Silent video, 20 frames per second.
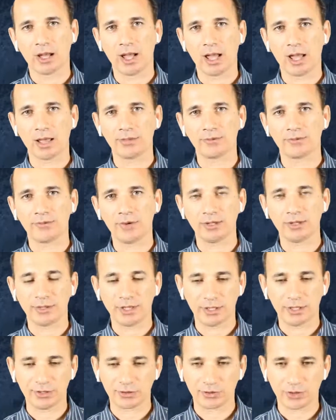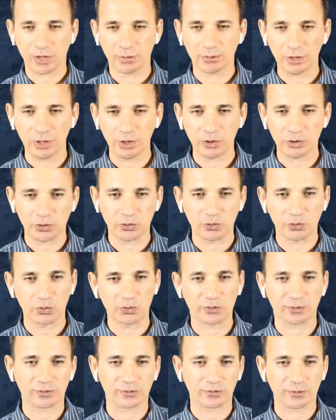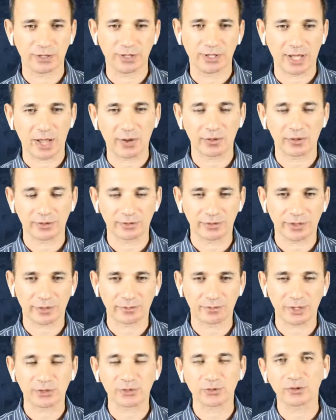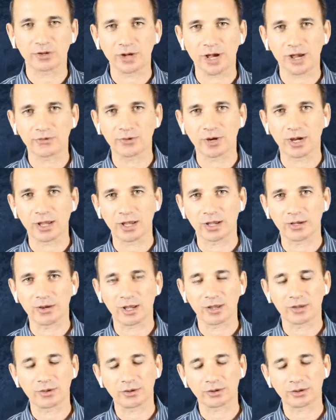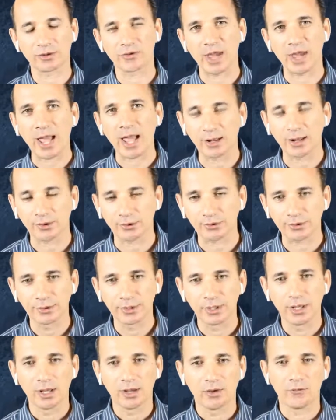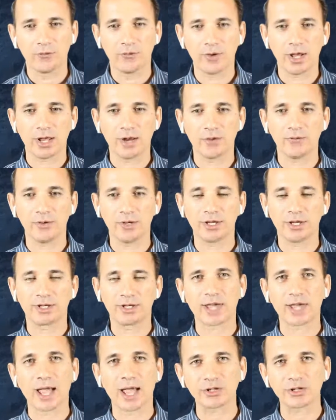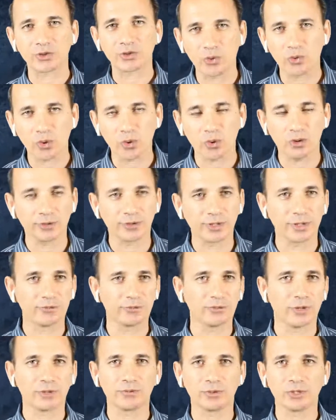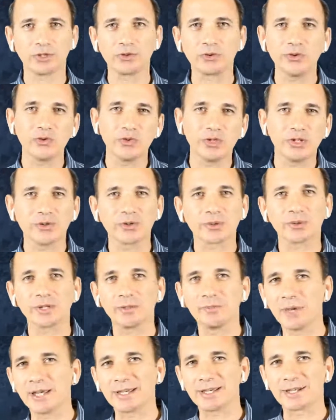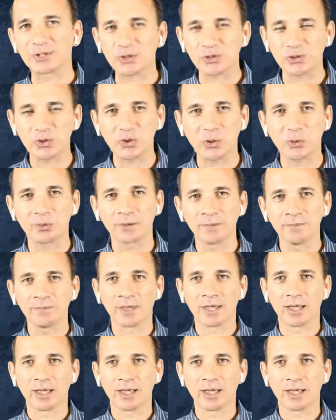And when there is some issues in our personal life, I thought of health. When we catch cold, and what we do, we normally make a soup,